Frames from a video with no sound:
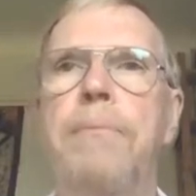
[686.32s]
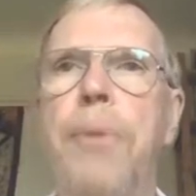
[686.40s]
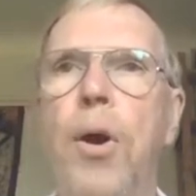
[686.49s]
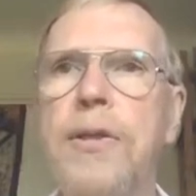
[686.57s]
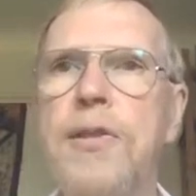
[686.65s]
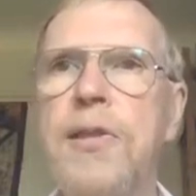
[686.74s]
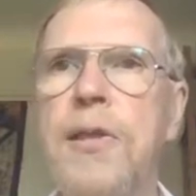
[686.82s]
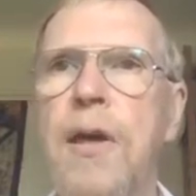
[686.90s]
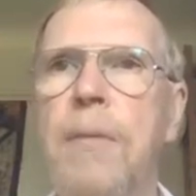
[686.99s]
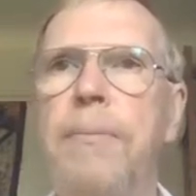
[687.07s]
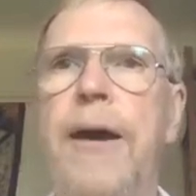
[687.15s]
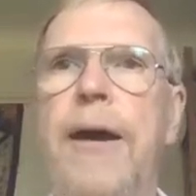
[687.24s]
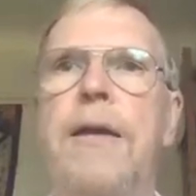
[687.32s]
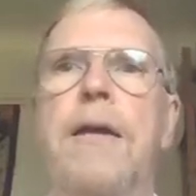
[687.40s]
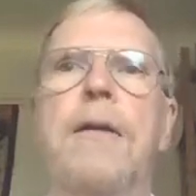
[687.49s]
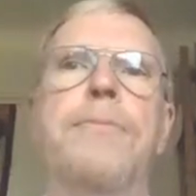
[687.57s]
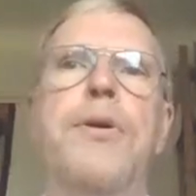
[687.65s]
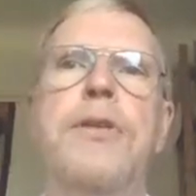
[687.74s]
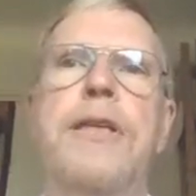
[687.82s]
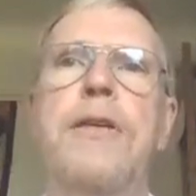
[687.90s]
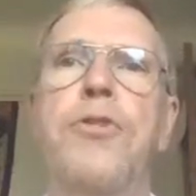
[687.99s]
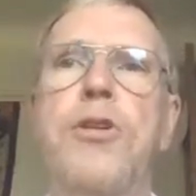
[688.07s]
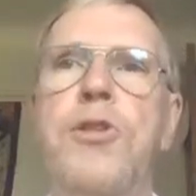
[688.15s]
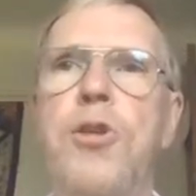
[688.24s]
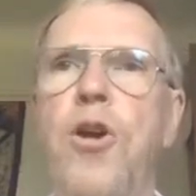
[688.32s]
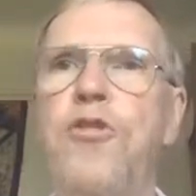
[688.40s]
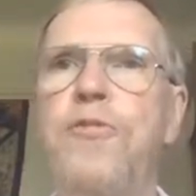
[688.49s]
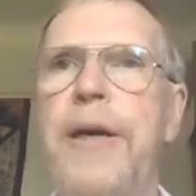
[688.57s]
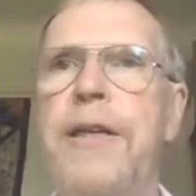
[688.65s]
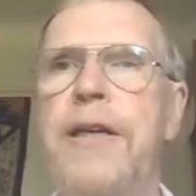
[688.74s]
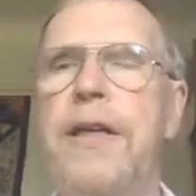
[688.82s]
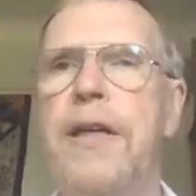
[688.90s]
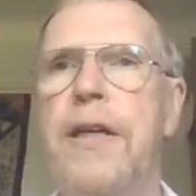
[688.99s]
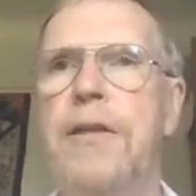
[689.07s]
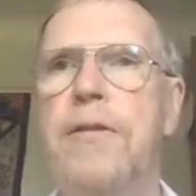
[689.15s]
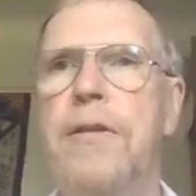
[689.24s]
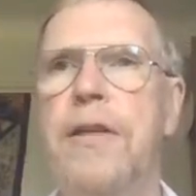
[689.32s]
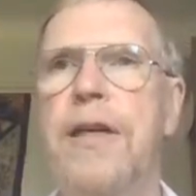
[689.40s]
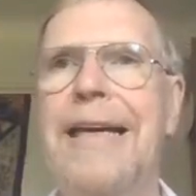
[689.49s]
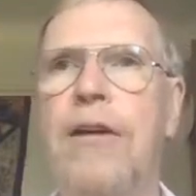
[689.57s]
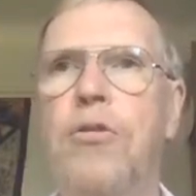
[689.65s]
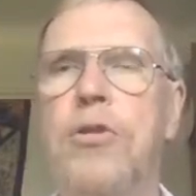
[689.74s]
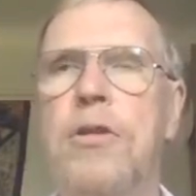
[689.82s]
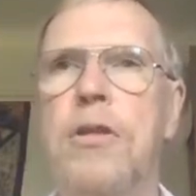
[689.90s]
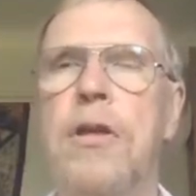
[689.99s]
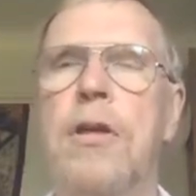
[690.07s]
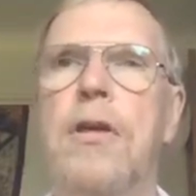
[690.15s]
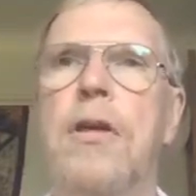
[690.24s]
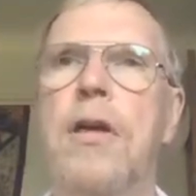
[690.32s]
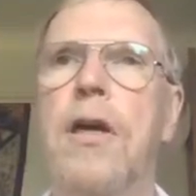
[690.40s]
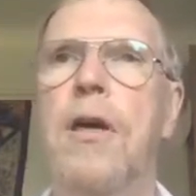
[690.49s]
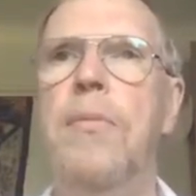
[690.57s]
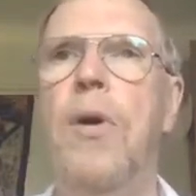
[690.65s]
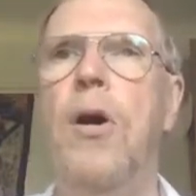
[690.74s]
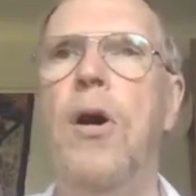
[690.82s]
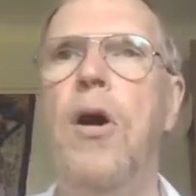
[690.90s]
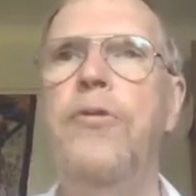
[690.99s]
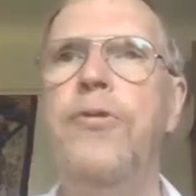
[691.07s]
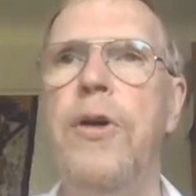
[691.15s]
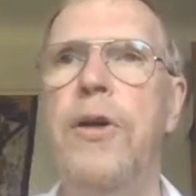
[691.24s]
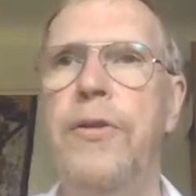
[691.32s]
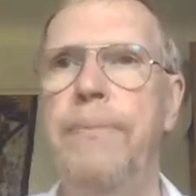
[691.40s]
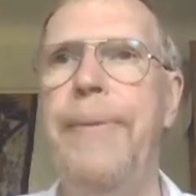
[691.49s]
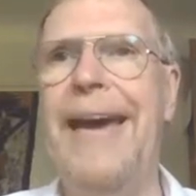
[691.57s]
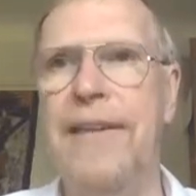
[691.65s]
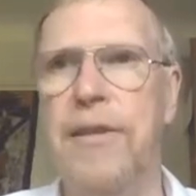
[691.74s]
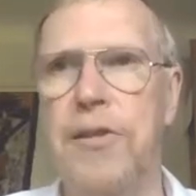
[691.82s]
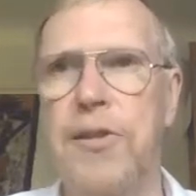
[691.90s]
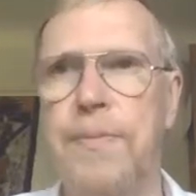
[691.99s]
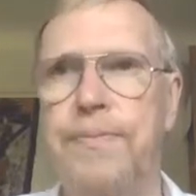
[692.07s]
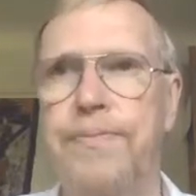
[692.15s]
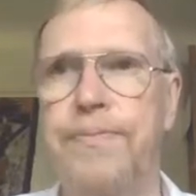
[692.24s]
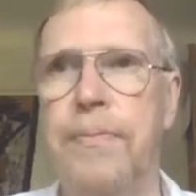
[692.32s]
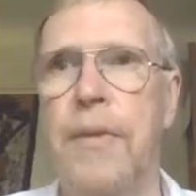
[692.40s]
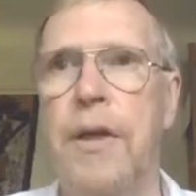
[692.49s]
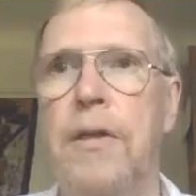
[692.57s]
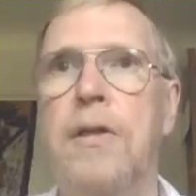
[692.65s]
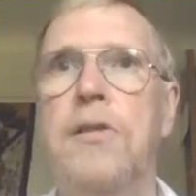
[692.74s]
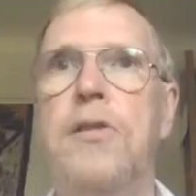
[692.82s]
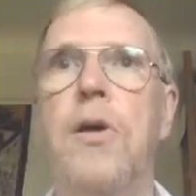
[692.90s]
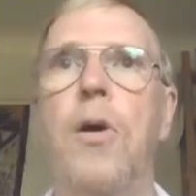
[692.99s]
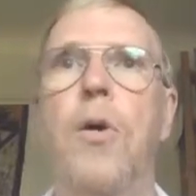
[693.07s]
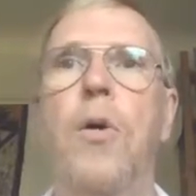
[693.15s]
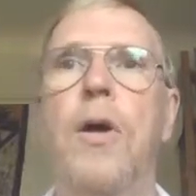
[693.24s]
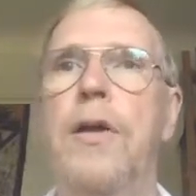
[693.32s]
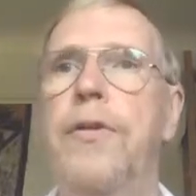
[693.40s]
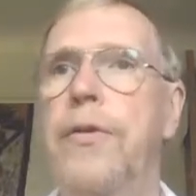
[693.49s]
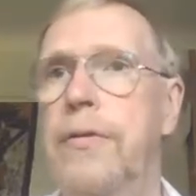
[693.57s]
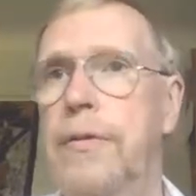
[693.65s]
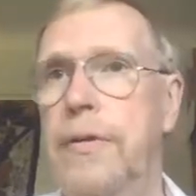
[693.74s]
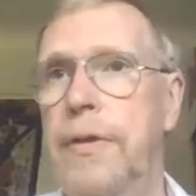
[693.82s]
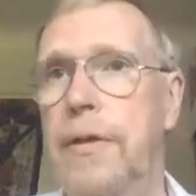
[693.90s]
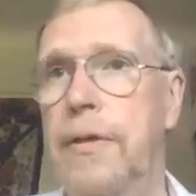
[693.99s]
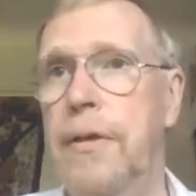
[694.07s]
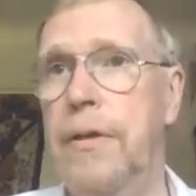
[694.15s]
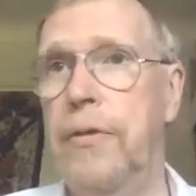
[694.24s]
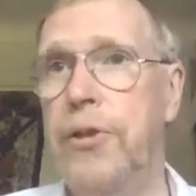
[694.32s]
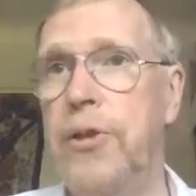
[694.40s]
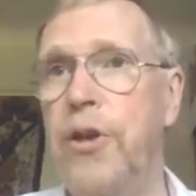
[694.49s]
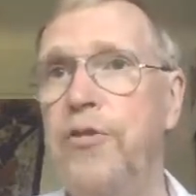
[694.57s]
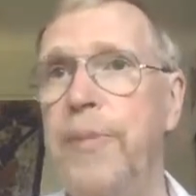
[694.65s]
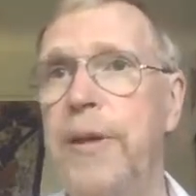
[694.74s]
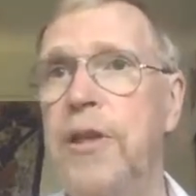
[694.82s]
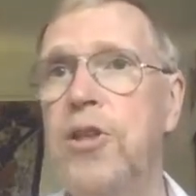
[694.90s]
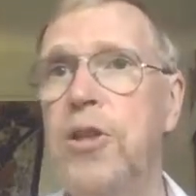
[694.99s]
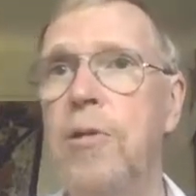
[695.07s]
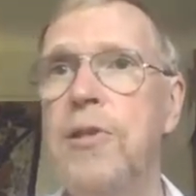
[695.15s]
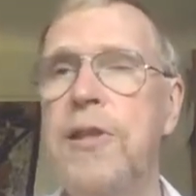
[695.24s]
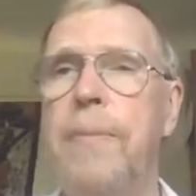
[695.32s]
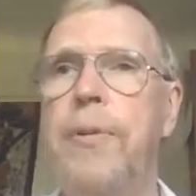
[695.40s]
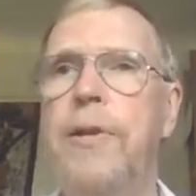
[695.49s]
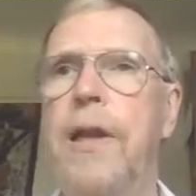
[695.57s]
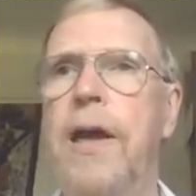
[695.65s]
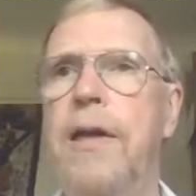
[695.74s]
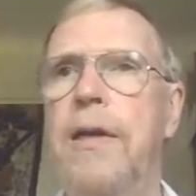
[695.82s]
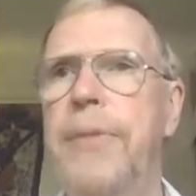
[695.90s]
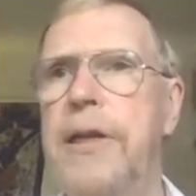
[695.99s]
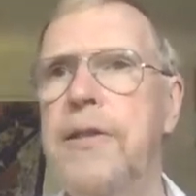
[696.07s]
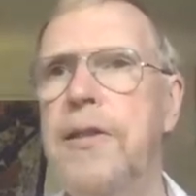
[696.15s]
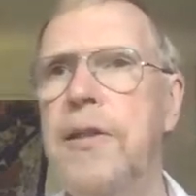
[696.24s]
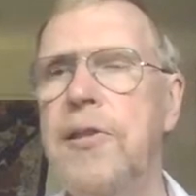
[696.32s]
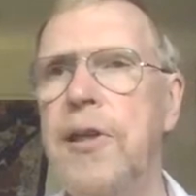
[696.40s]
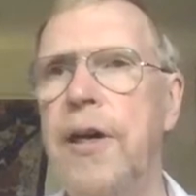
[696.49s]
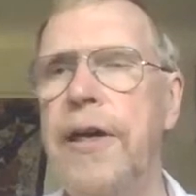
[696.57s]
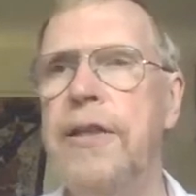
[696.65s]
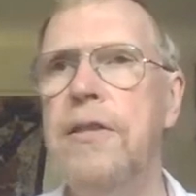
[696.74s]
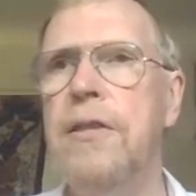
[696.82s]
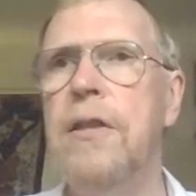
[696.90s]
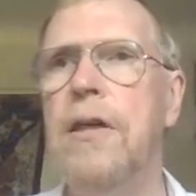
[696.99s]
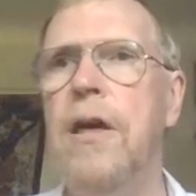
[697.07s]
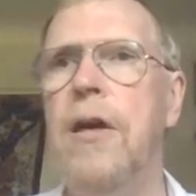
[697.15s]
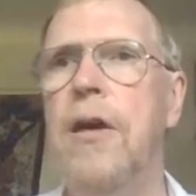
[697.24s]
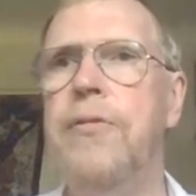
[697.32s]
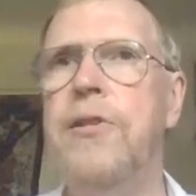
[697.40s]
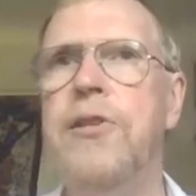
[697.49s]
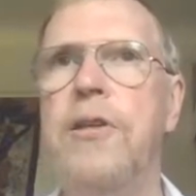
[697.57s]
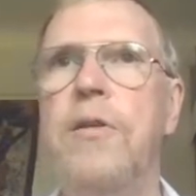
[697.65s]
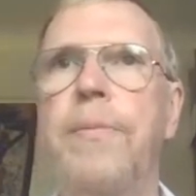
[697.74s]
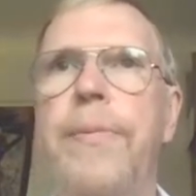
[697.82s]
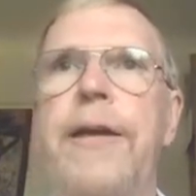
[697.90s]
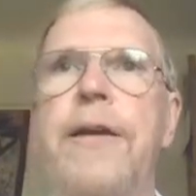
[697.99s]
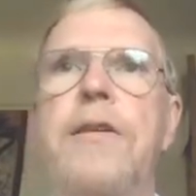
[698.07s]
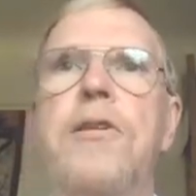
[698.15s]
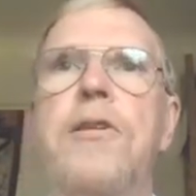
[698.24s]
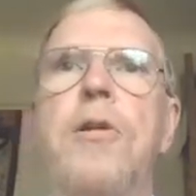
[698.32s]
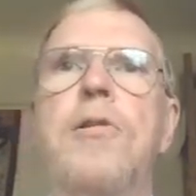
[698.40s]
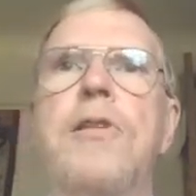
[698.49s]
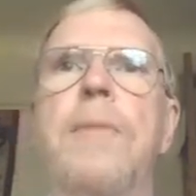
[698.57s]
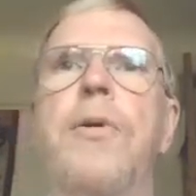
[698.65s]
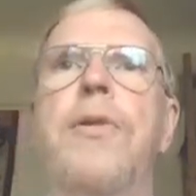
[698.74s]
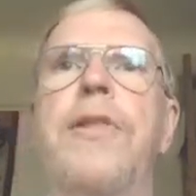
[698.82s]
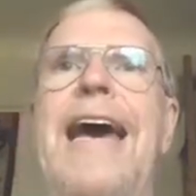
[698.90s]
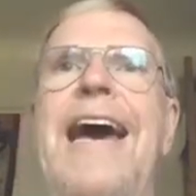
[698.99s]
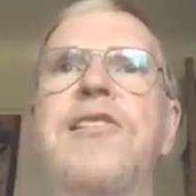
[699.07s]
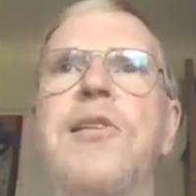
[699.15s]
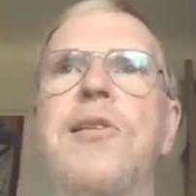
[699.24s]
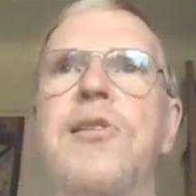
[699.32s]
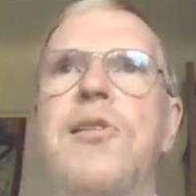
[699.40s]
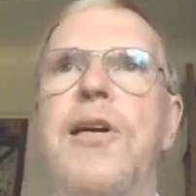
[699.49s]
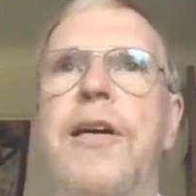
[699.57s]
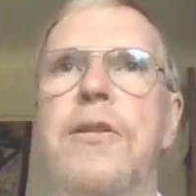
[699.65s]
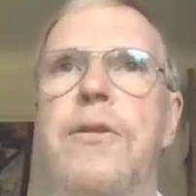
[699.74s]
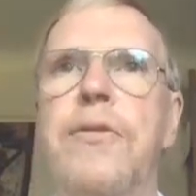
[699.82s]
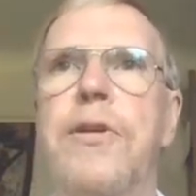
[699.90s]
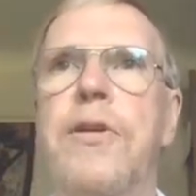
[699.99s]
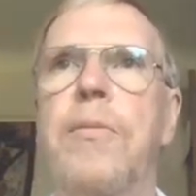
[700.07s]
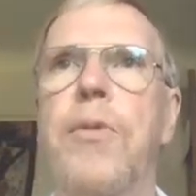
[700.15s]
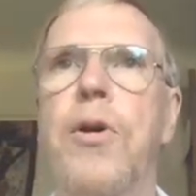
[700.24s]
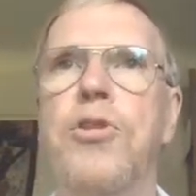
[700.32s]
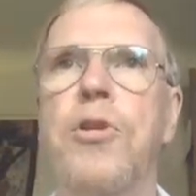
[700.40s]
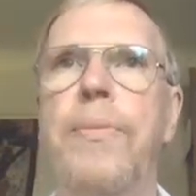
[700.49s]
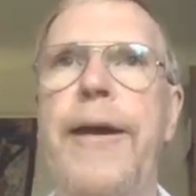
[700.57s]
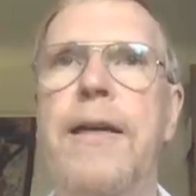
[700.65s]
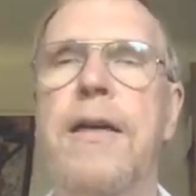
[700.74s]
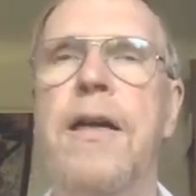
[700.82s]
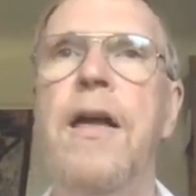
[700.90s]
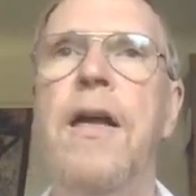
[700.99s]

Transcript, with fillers: bonds by putting reserve money into the account of the banks. So the reserve money shows up on the liability side of the central bank, and it shows up on the asset side of the commercial bank.